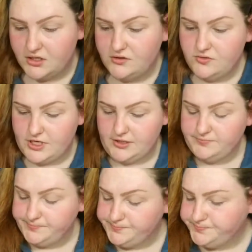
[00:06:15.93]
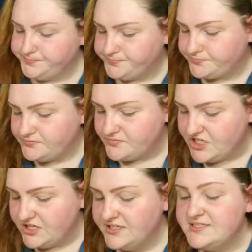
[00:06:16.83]
Okay,
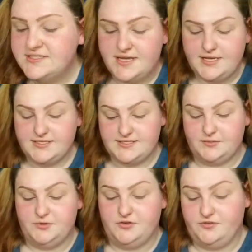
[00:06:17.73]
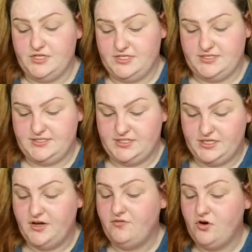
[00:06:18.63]
let's take some of this
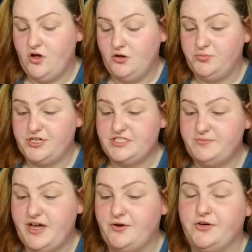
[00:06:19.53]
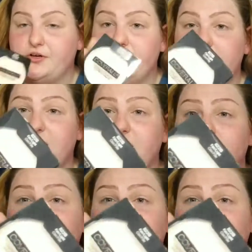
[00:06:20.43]
Coverall pressed powder in